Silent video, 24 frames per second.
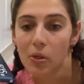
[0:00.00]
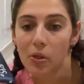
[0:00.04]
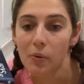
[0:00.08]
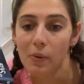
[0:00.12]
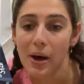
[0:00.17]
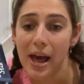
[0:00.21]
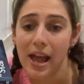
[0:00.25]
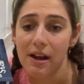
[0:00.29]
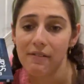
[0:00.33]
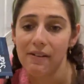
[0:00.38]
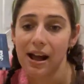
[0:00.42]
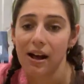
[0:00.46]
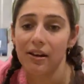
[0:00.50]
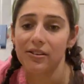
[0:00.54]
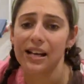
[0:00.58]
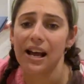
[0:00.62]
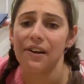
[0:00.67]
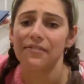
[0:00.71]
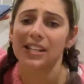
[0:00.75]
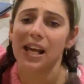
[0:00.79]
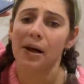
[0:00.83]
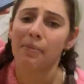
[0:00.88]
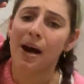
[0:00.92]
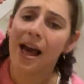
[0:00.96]
the way around. I
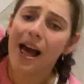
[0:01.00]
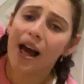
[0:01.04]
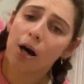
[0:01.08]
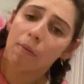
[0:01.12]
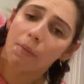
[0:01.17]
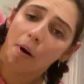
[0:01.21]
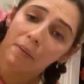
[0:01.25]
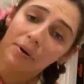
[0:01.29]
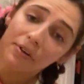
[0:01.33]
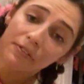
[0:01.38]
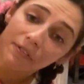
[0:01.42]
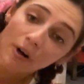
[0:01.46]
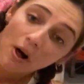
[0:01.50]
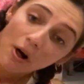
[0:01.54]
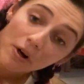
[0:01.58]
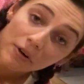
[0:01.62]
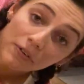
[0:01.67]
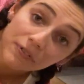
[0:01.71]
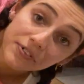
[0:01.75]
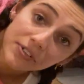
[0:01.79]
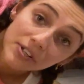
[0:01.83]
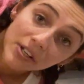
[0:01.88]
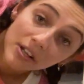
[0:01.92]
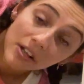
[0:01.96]
have to get my elbow
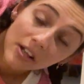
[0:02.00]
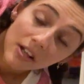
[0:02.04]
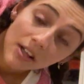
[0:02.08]
involved.